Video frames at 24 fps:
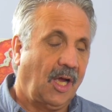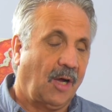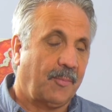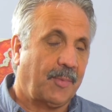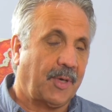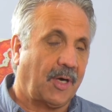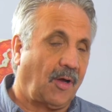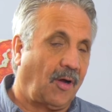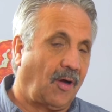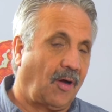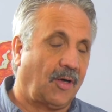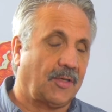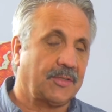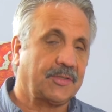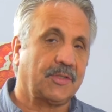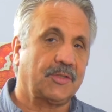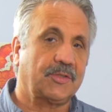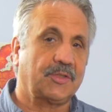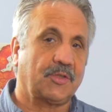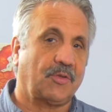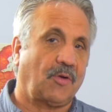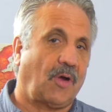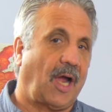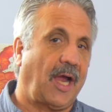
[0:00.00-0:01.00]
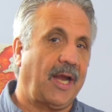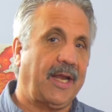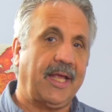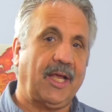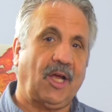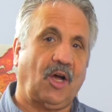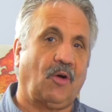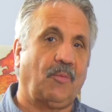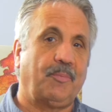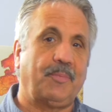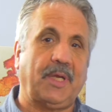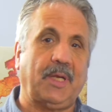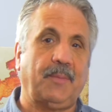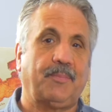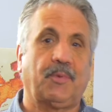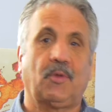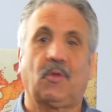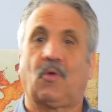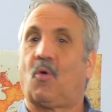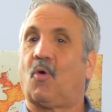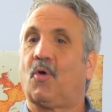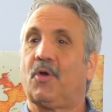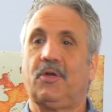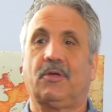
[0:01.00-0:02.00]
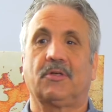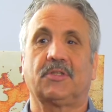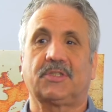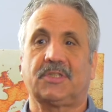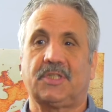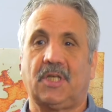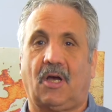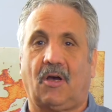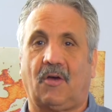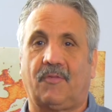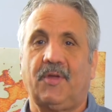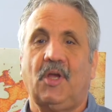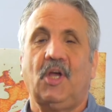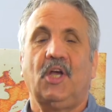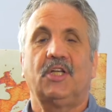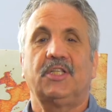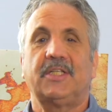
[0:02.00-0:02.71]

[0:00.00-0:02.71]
but also try to help people or yourself